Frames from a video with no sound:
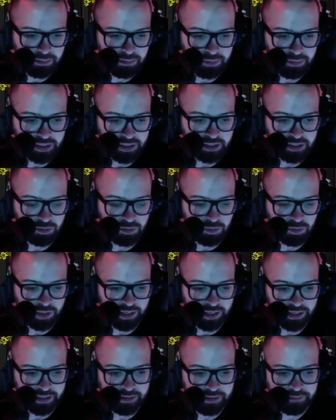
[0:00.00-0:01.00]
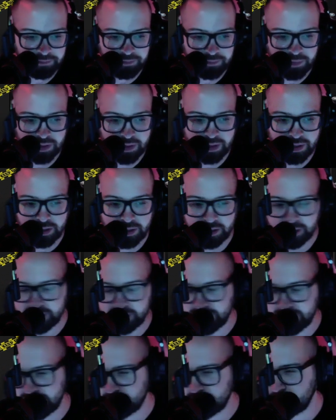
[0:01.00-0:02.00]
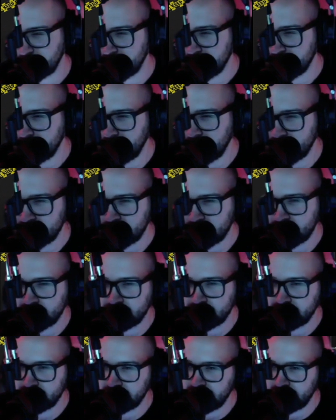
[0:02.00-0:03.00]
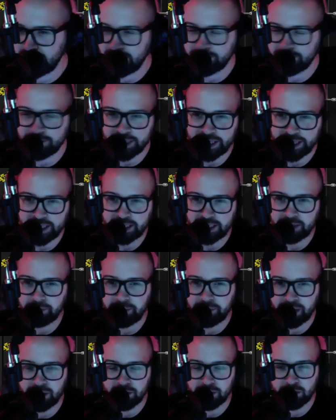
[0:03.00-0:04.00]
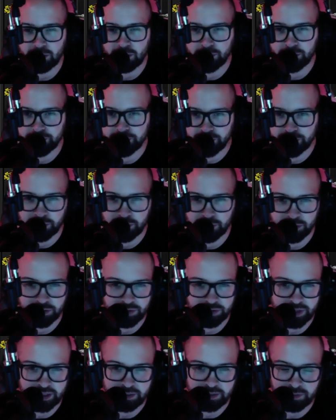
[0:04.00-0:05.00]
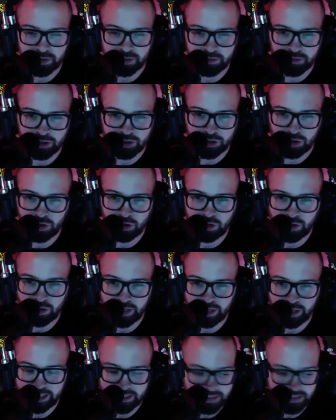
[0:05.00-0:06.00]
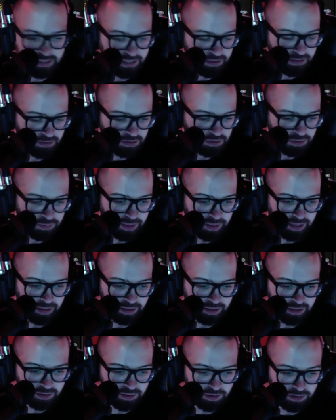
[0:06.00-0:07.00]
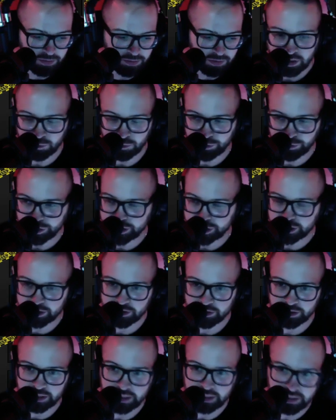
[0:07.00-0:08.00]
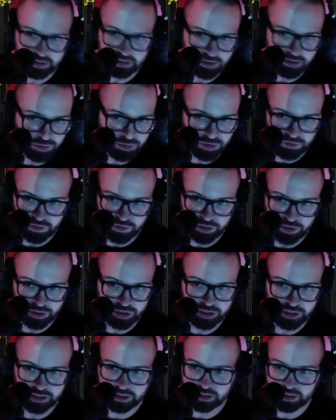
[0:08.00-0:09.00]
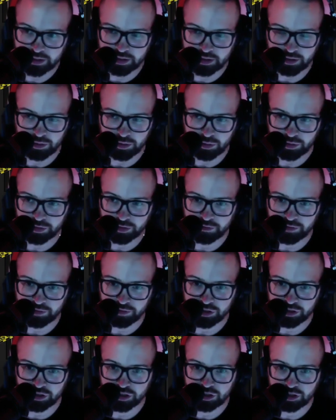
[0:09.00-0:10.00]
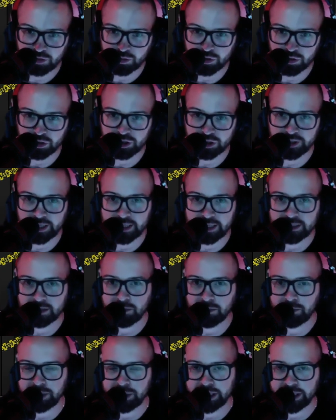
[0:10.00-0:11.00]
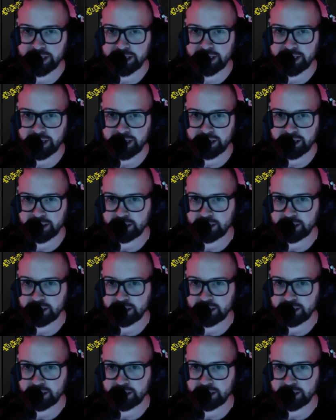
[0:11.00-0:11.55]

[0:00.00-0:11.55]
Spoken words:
But either way, that's pretty much everything about Closed Doors. That's pretty much all I could tell you about it. Originally, those versions, the older versions, were set to be on